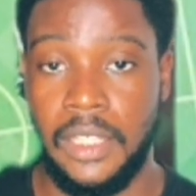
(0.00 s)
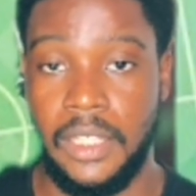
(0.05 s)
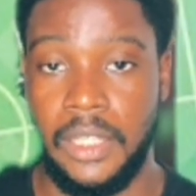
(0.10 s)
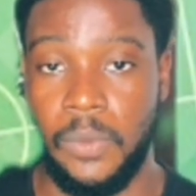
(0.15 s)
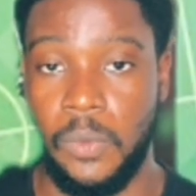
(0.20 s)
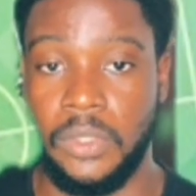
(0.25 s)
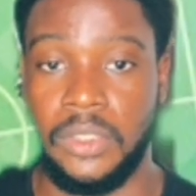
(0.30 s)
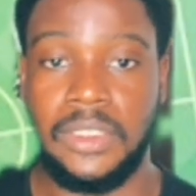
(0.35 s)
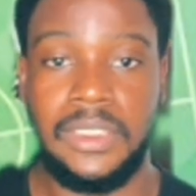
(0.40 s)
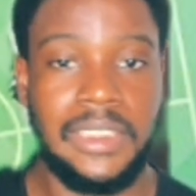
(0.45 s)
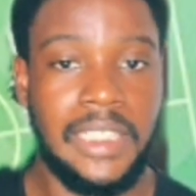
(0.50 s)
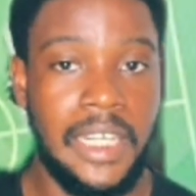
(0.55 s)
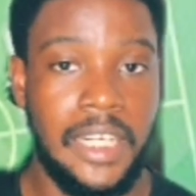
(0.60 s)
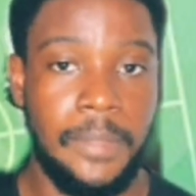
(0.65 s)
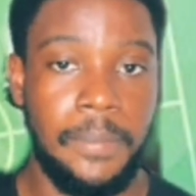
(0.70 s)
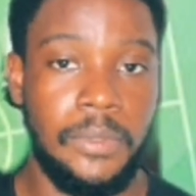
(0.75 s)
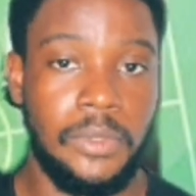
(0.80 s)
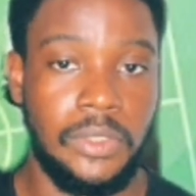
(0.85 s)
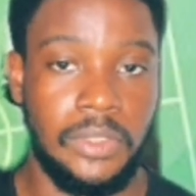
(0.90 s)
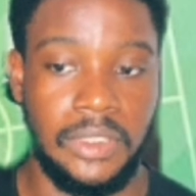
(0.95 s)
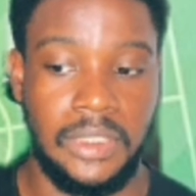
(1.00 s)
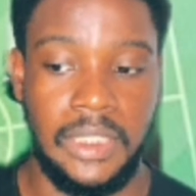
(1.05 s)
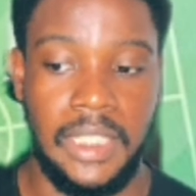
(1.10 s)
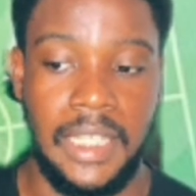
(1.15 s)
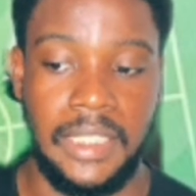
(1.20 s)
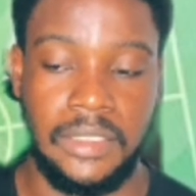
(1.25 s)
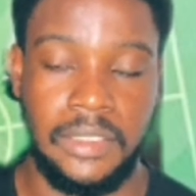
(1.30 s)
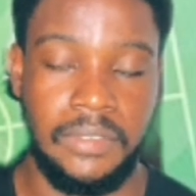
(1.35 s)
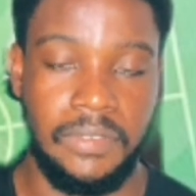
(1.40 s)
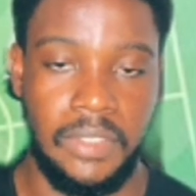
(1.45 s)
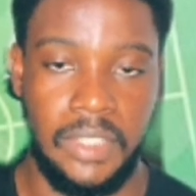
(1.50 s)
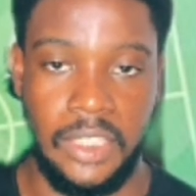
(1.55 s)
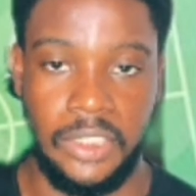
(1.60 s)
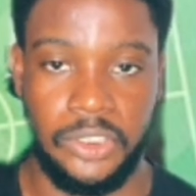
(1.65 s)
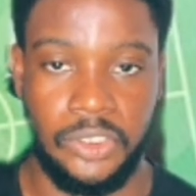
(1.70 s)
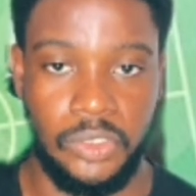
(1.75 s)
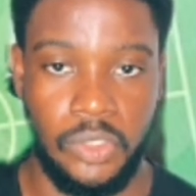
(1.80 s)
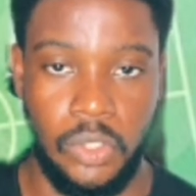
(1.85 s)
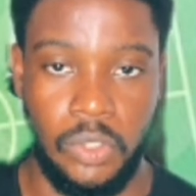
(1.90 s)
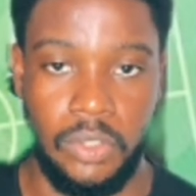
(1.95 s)
It was terrible to see Aston Villa
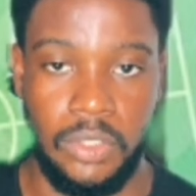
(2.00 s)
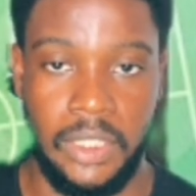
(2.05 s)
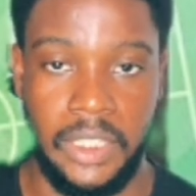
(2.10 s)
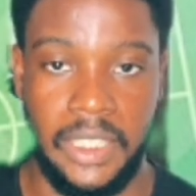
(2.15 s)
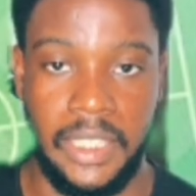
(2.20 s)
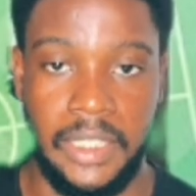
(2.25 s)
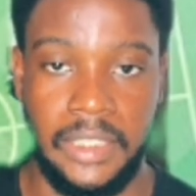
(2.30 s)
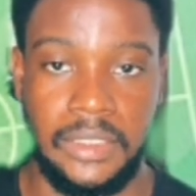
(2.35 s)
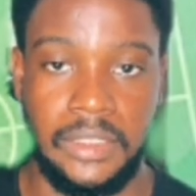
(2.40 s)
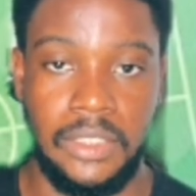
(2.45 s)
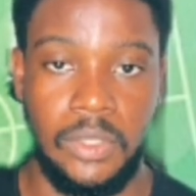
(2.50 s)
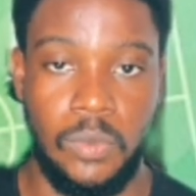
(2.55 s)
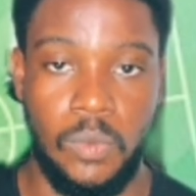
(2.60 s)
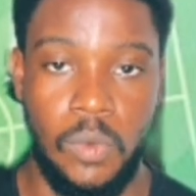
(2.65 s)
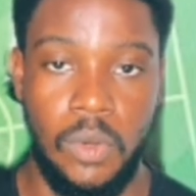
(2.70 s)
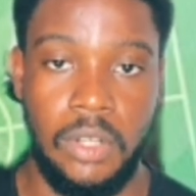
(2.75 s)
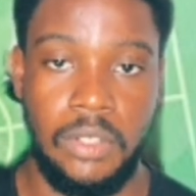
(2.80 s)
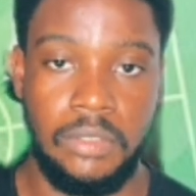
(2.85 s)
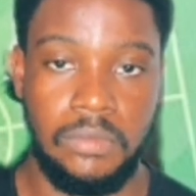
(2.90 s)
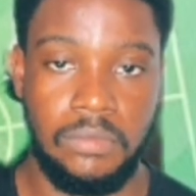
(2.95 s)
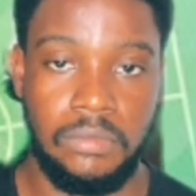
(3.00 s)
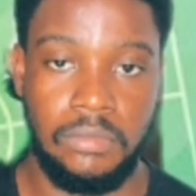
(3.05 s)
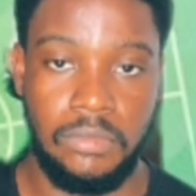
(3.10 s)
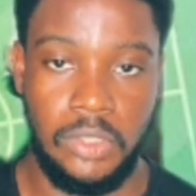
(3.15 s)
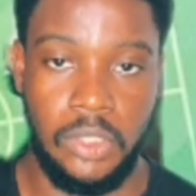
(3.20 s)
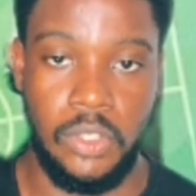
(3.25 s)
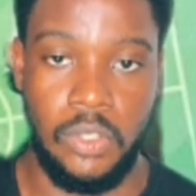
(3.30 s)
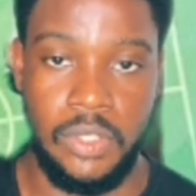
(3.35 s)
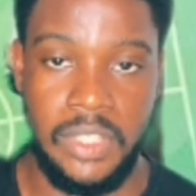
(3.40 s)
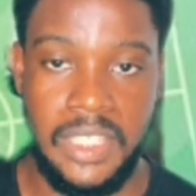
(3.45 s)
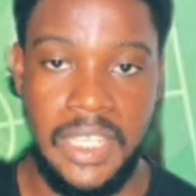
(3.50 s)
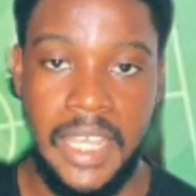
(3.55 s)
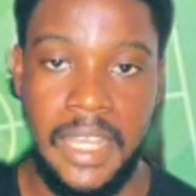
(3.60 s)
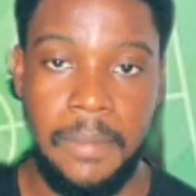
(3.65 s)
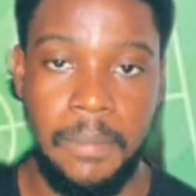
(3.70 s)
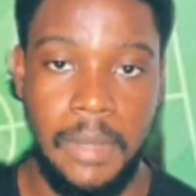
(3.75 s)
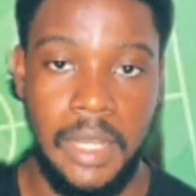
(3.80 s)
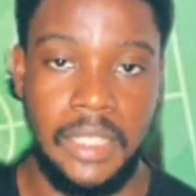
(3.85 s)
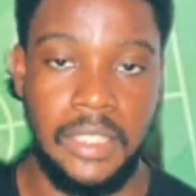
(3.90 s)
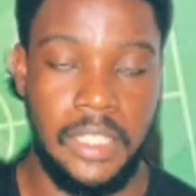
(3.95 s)
struggle against a
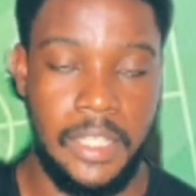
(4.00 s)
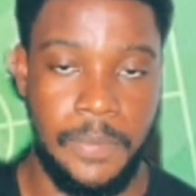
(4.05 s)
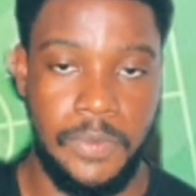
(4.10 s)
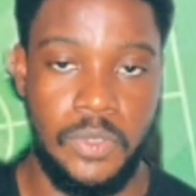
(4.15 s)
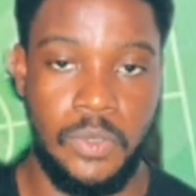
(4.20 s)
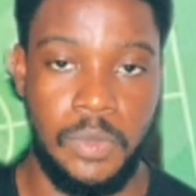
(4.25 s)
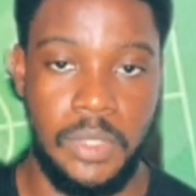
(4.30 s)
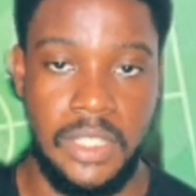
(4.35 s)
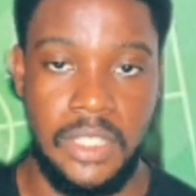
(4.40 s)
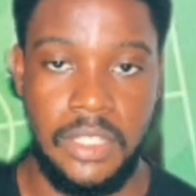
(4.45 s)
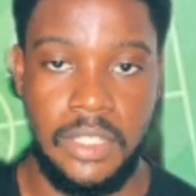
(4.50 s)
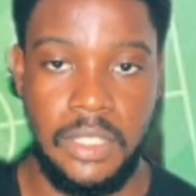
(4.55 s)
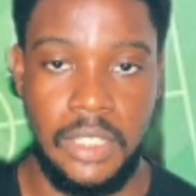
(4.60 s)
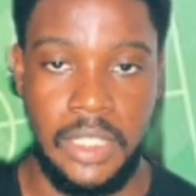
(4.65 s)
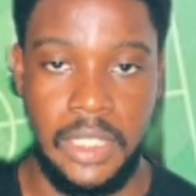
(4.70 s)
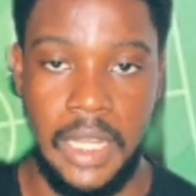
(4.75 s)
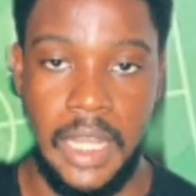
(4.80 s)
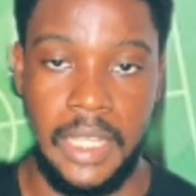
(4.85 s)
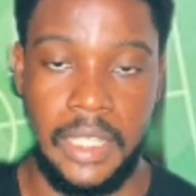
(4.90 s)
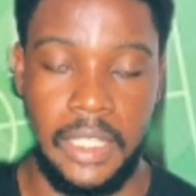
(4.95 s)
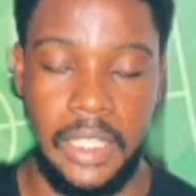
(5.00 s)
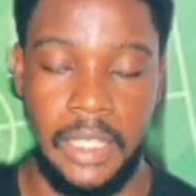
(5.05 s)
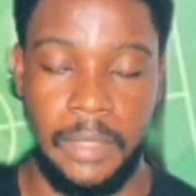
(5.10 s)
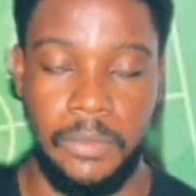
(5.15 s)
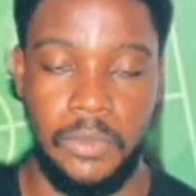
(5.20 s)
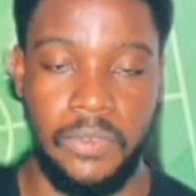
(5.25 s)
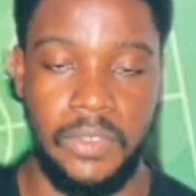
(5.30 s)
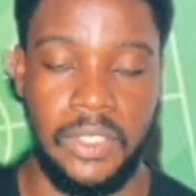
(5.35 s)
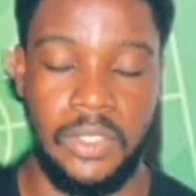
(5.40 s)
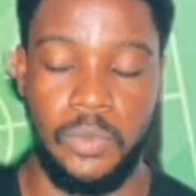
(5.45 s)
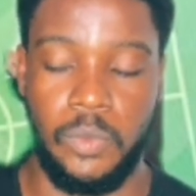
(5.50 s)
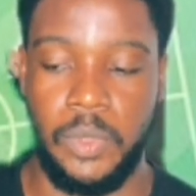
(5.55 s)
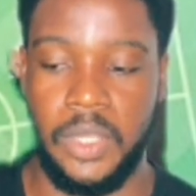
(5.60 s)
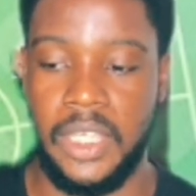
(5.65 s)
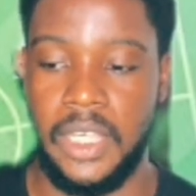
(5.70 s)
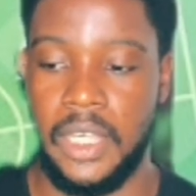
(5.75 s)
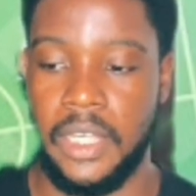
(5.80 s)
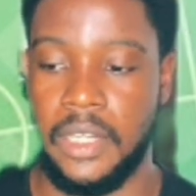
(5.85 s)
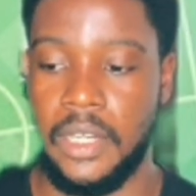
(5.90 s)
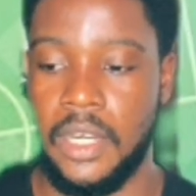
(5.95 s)
10-man Ipswich in that game over the
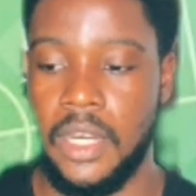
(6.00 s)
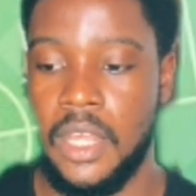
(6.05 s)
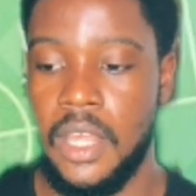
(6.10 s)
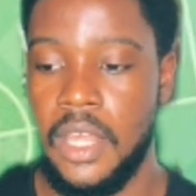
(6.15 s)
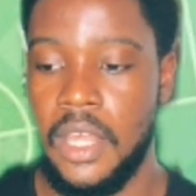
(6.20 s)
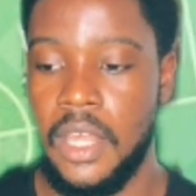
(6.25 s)
weekend.